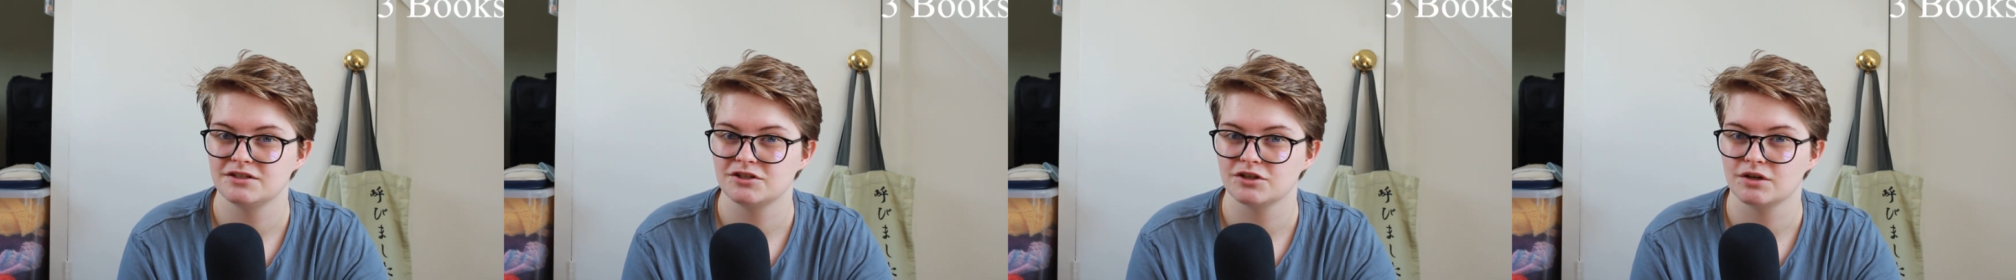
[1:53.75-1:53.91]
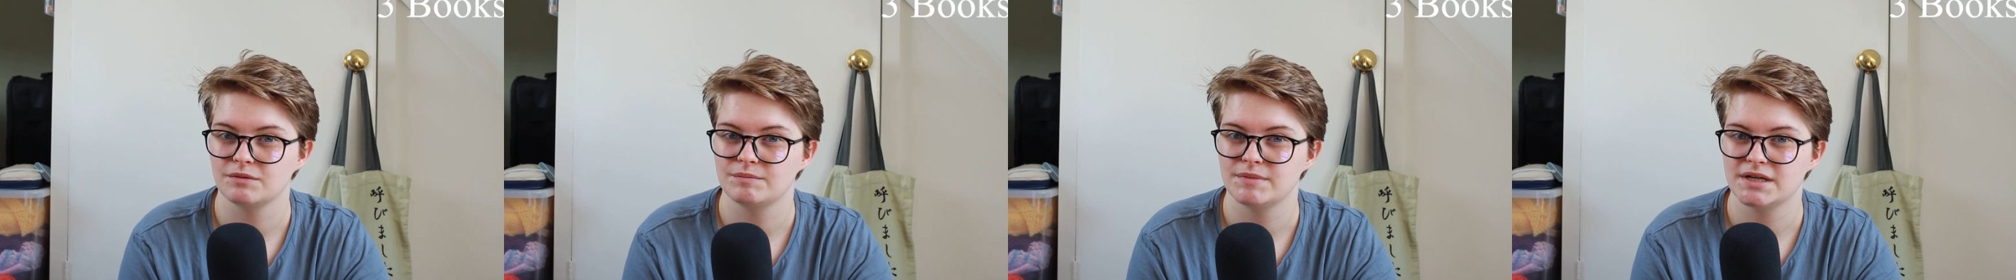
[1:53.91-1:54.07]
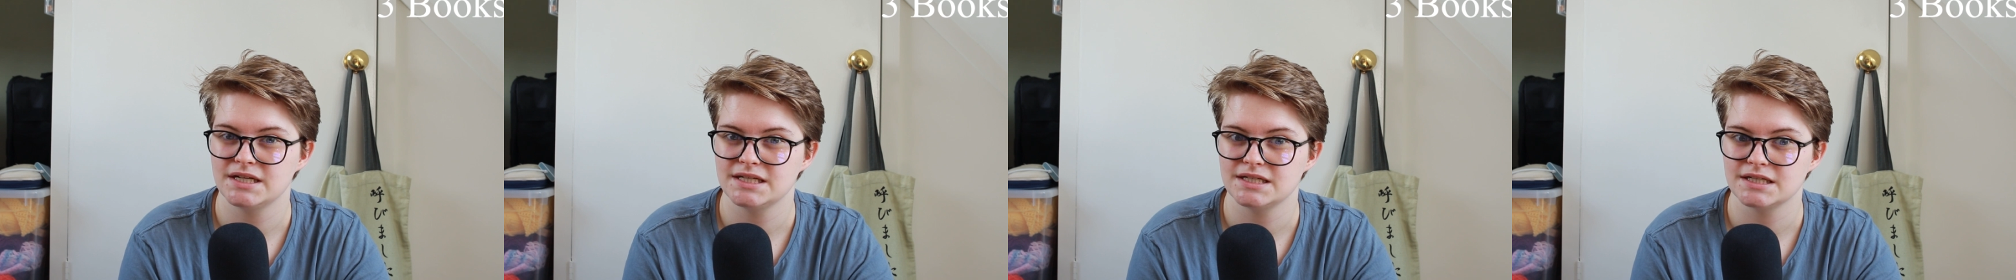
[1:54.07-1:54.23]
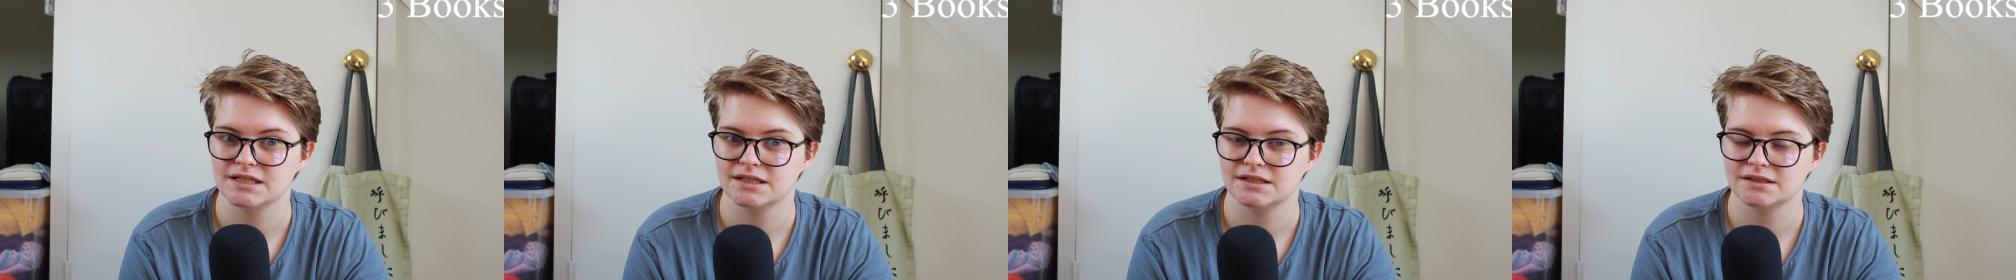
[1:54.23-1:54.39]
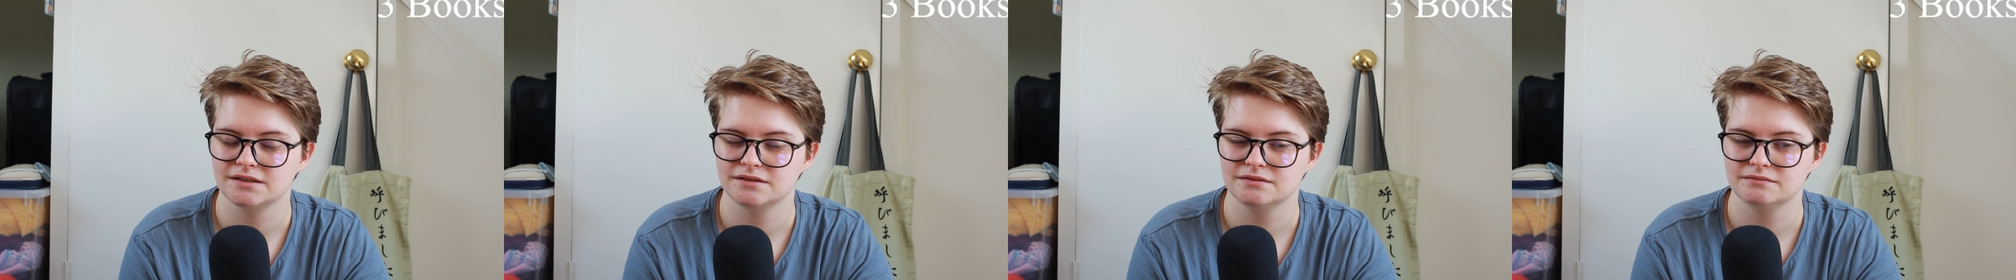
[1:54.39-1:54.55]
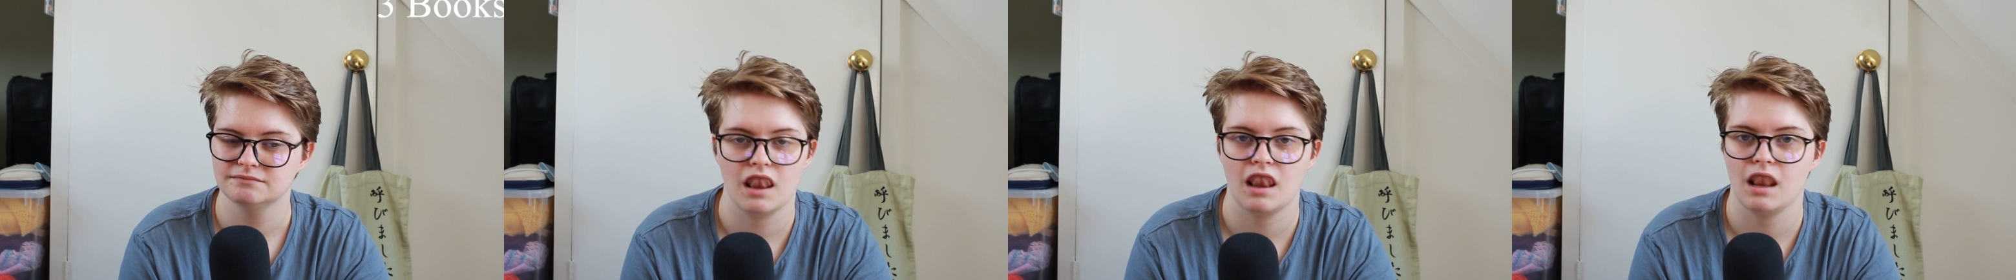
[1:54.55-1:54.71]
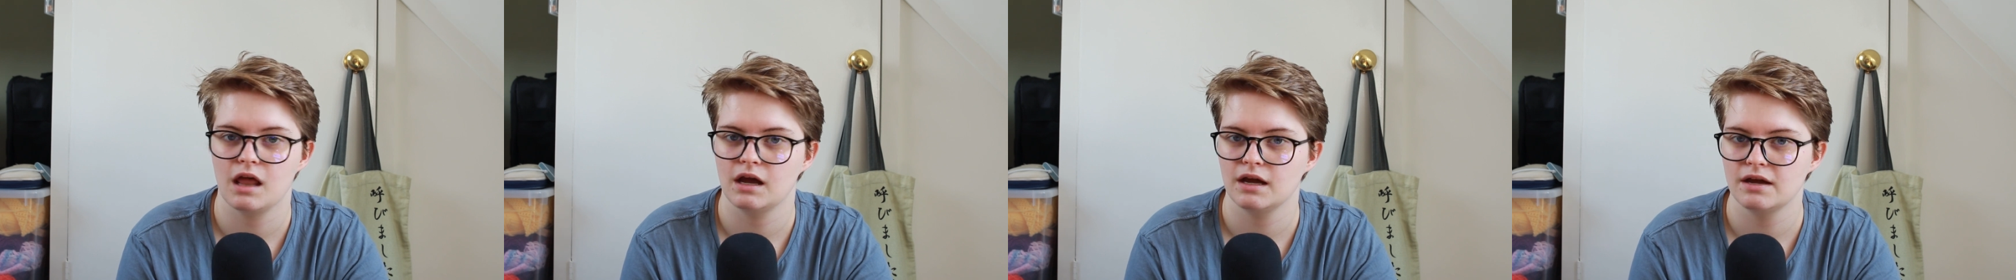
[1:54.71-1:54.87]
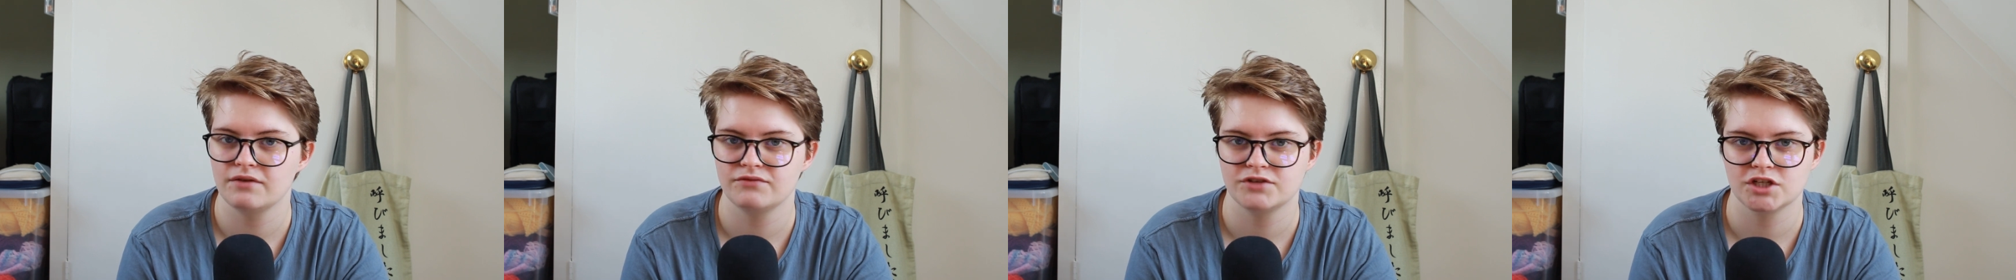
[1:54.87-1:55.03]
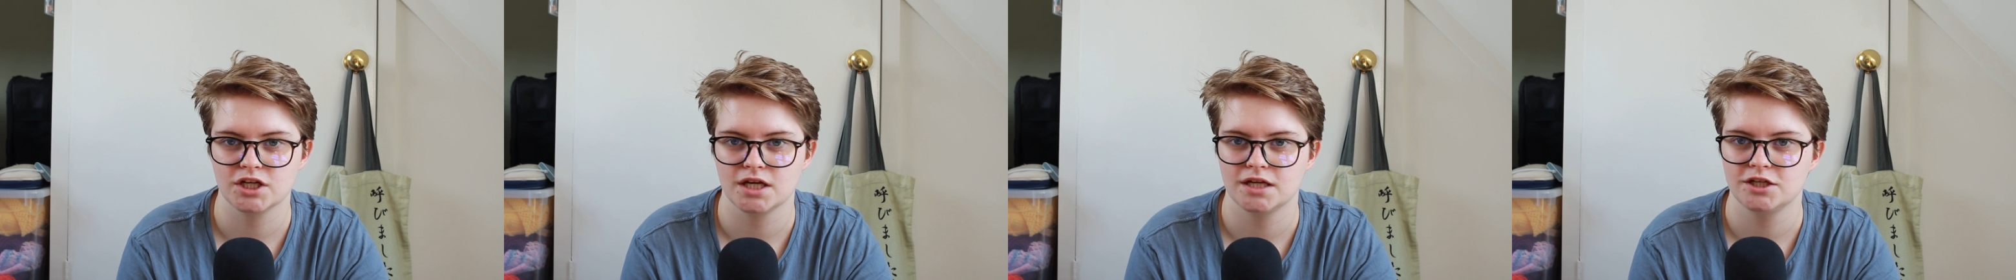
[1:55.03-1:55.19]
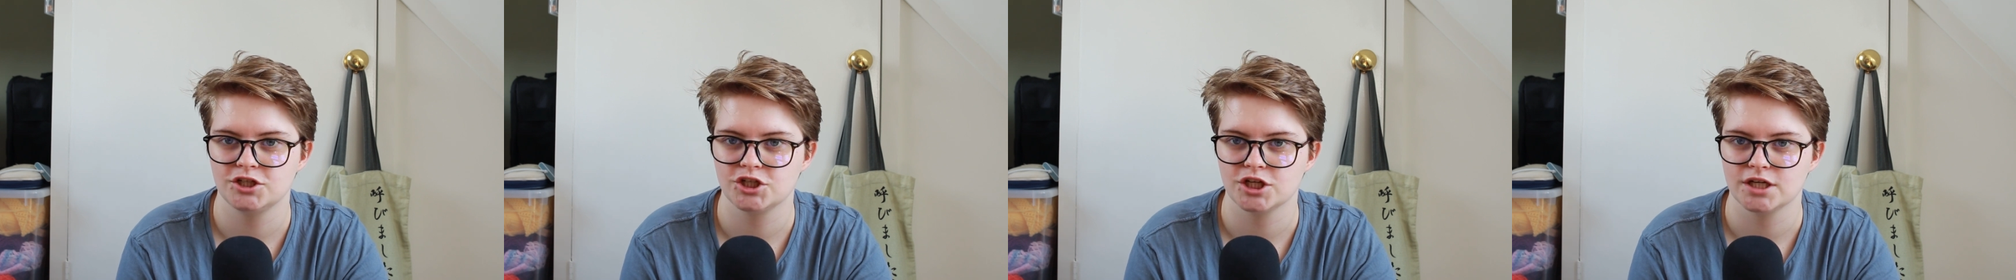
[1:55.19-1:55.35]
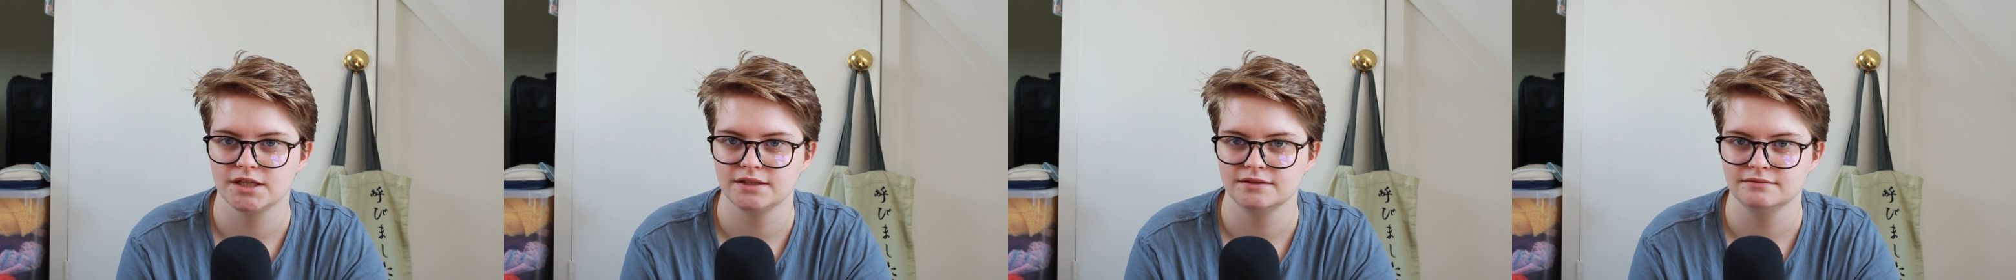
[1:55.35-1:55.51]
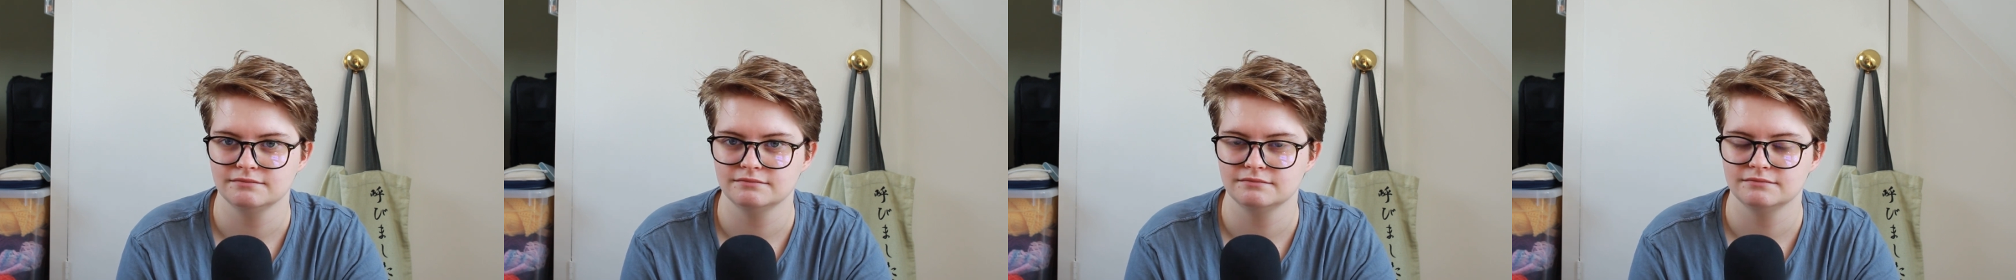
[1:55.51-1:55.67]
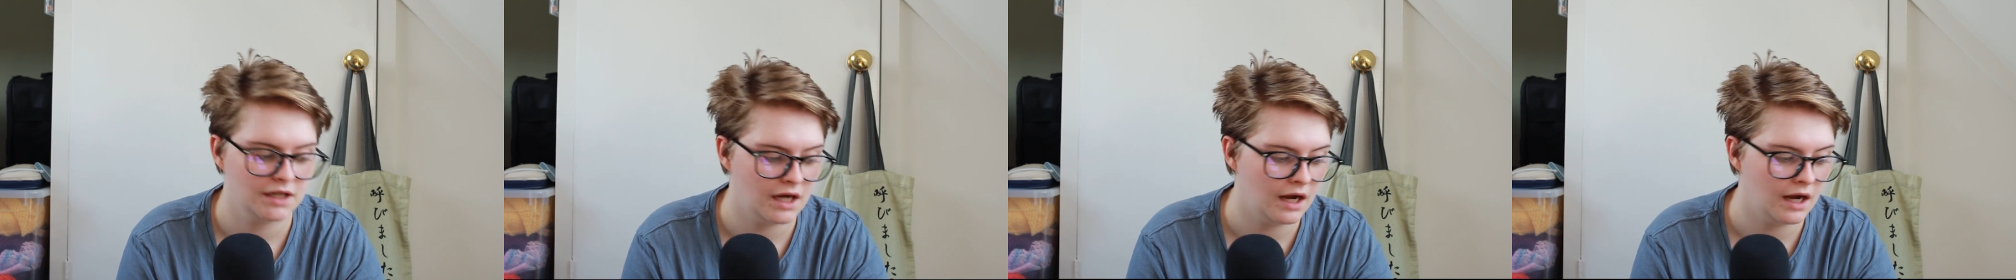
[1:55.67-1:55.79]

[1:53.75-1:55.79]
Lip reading: John Mandel. Life changing.